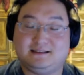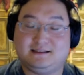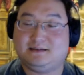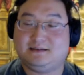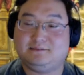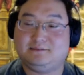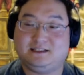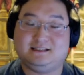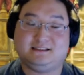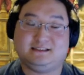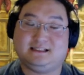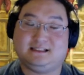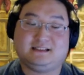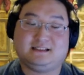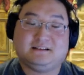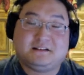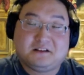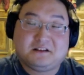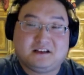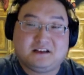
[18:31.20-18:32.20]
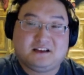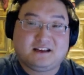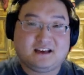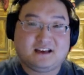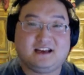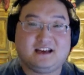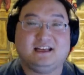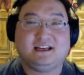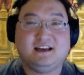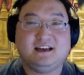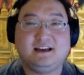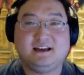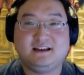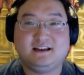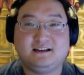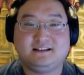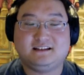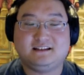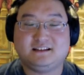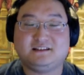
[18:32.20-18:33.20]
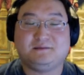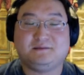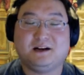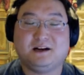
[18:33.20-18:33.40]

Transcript: of adoptees that, hey, it doesn't